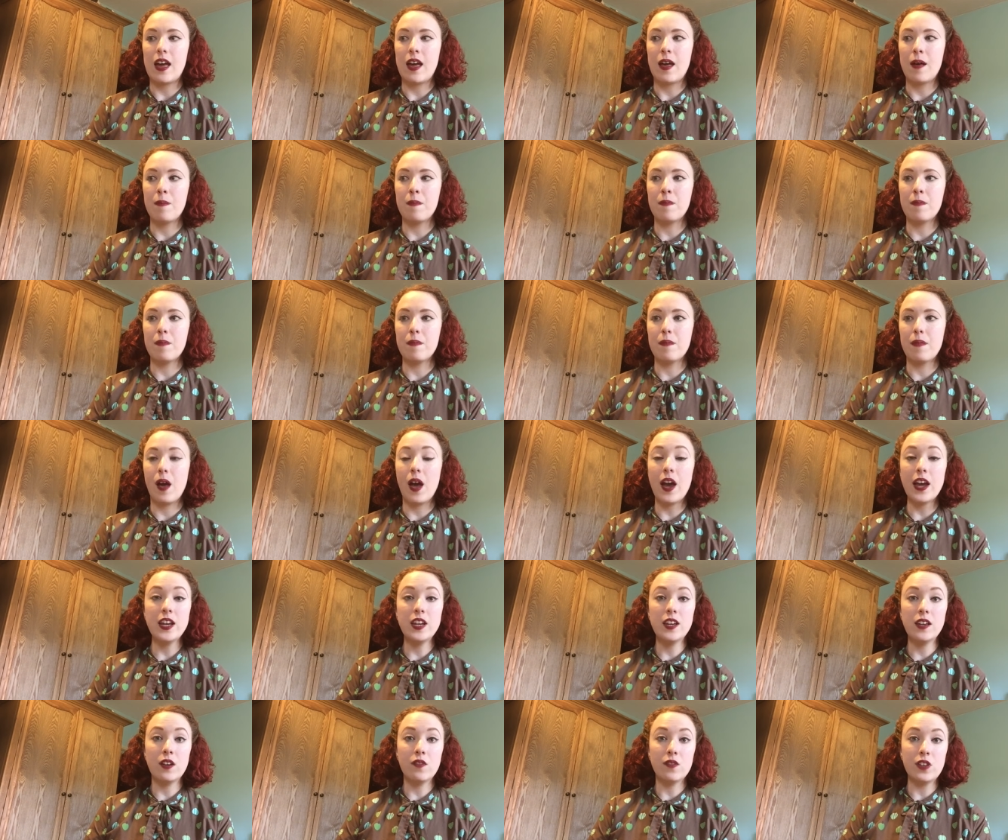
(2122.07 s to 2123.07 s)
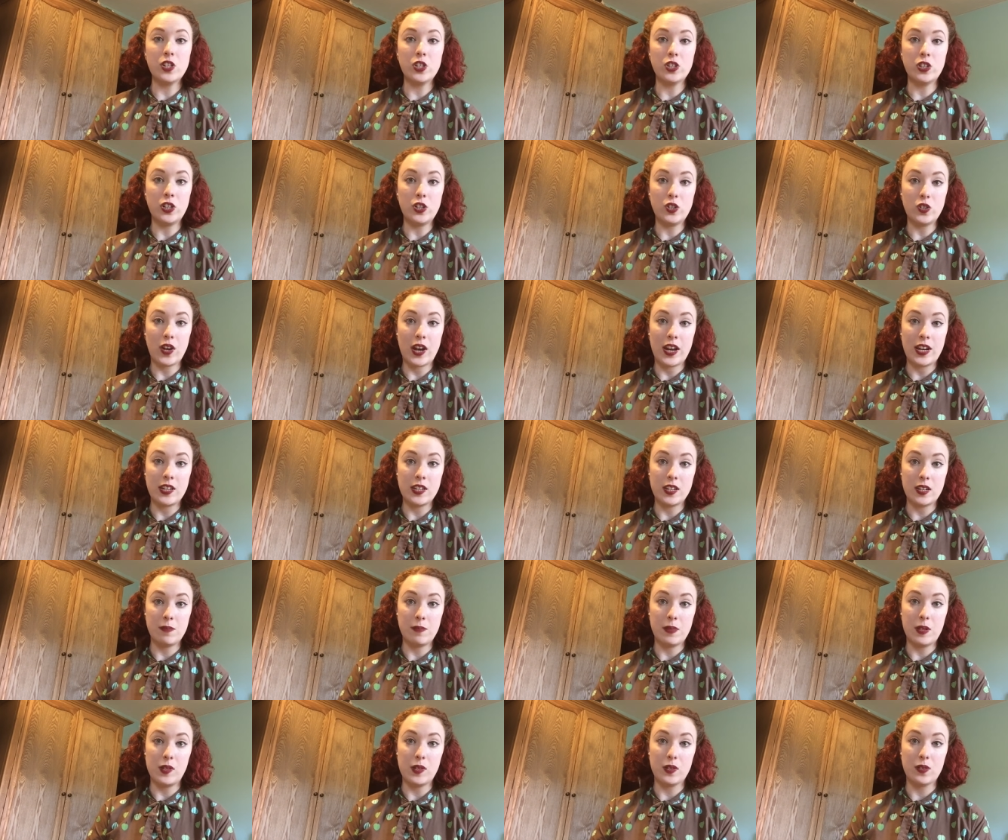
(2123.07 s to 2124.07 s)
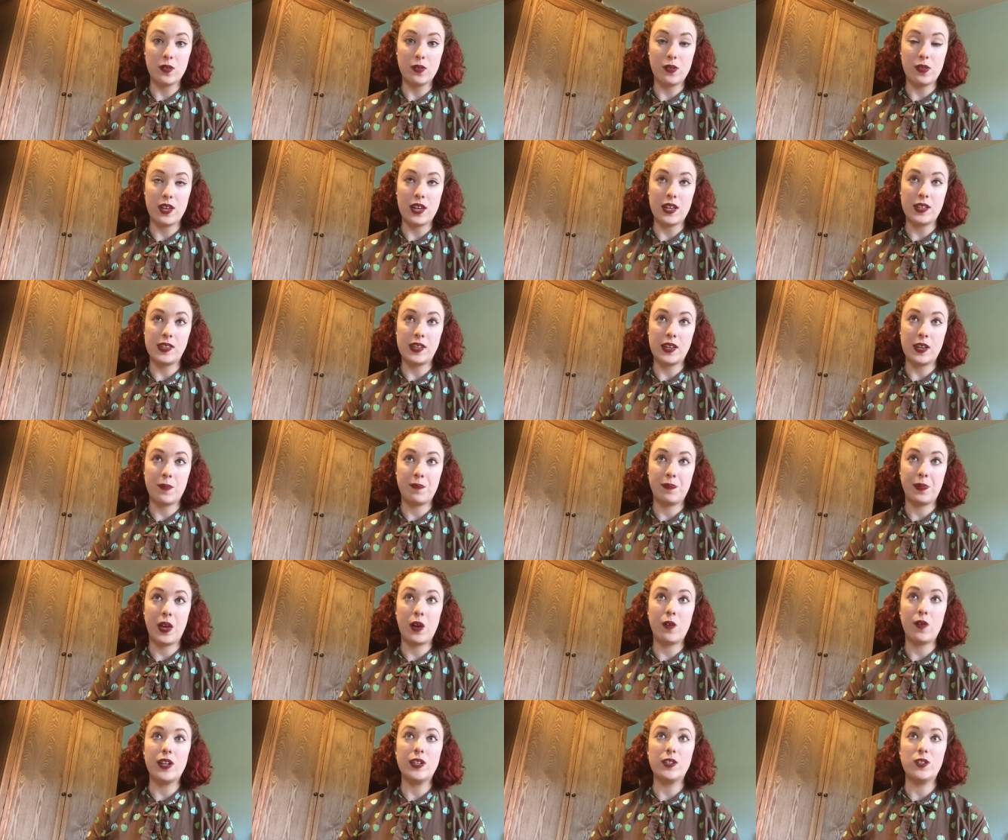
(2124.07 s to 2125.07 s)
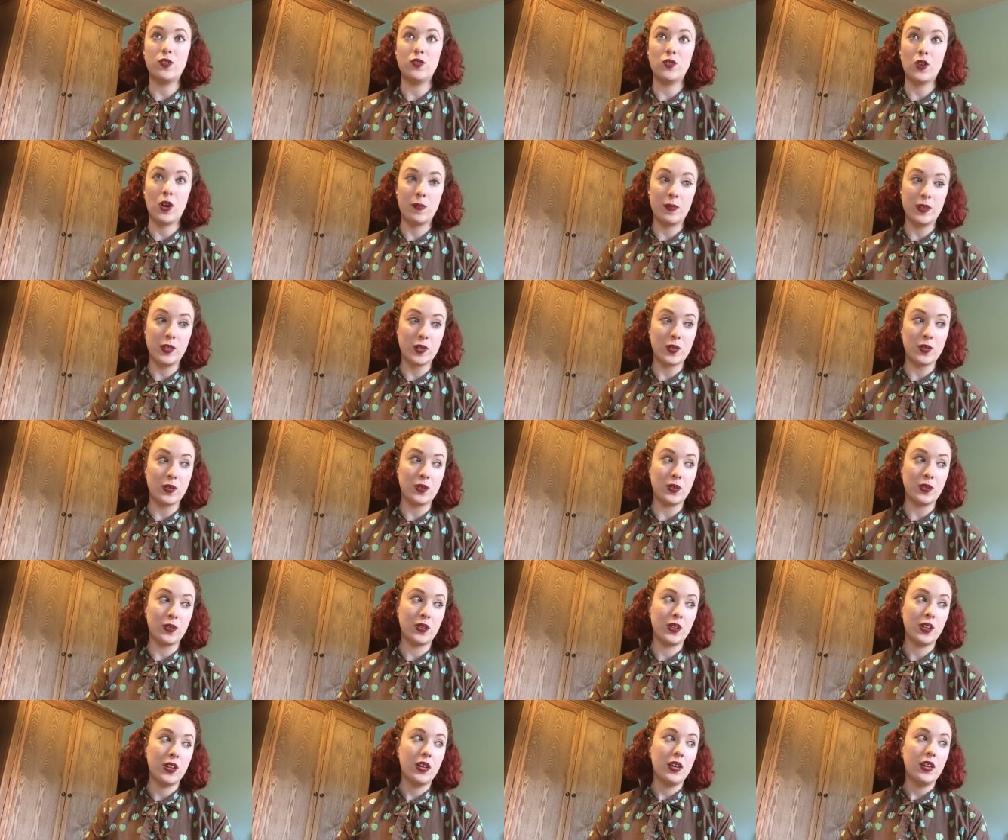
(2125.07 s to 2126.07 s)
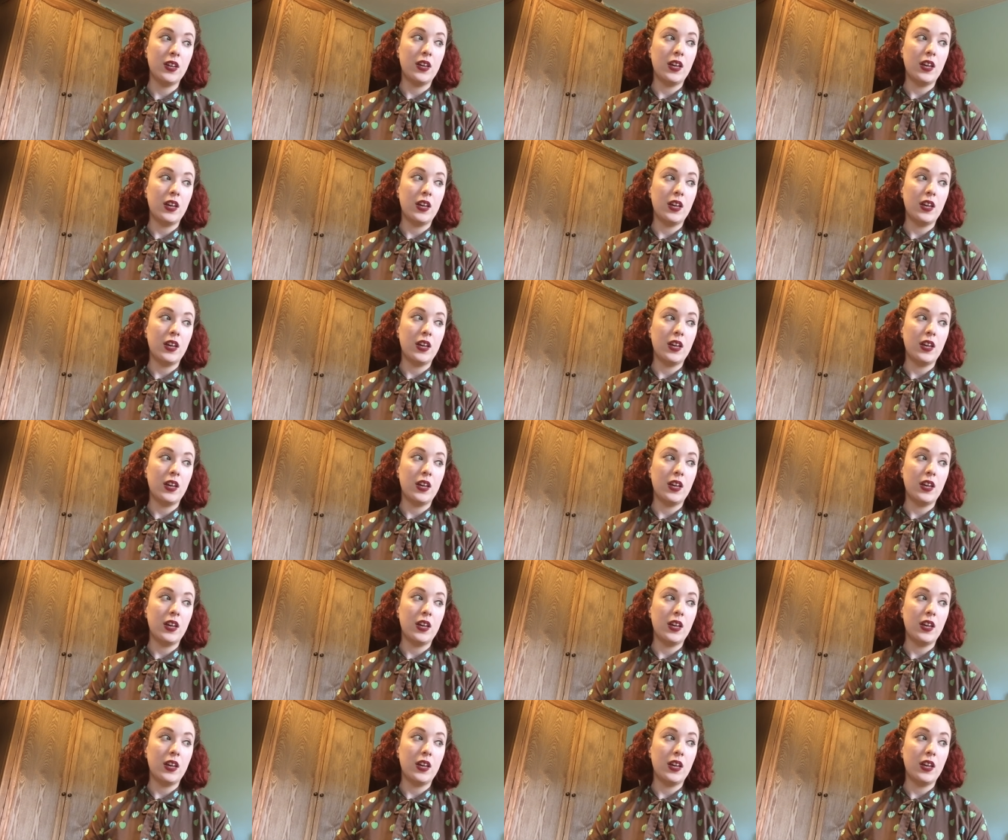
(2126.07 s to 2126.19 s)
I originally trained in musical theatre. I went to drama school,